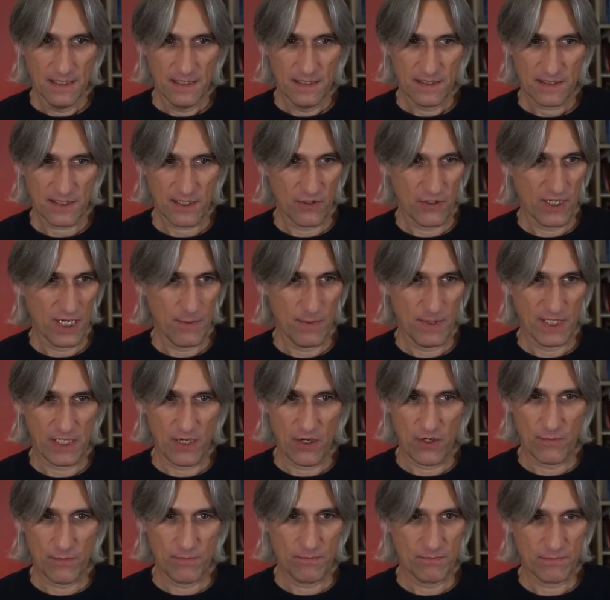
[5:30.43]
So here we
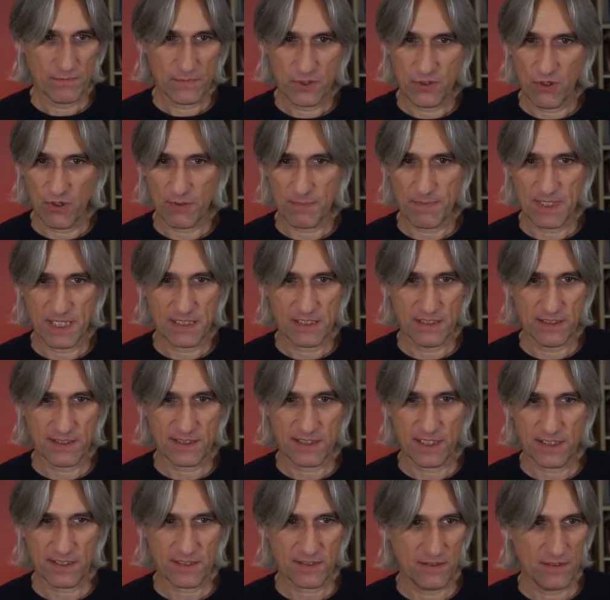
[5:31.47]
go. Got to be
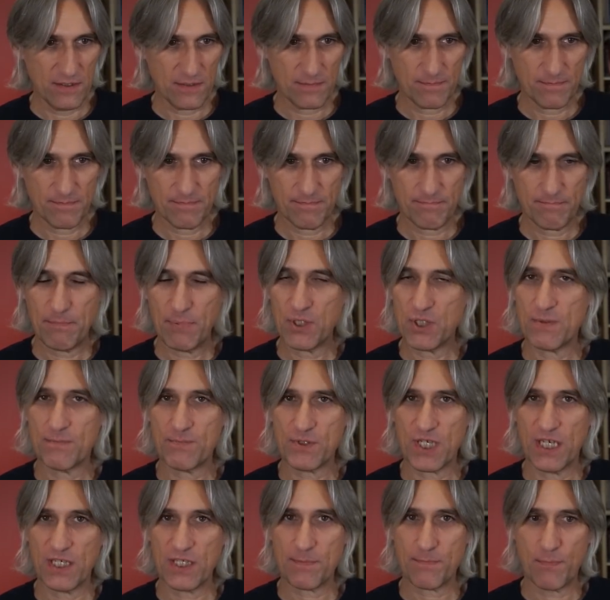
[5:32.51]
consistent. Bishop
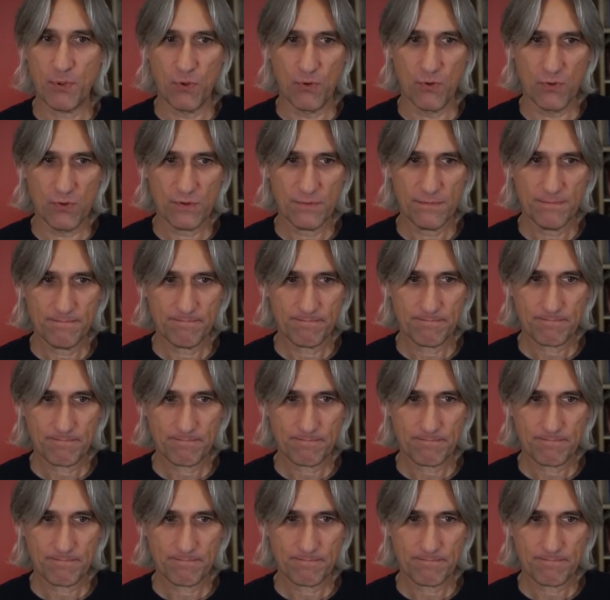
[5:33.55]
takes pawn,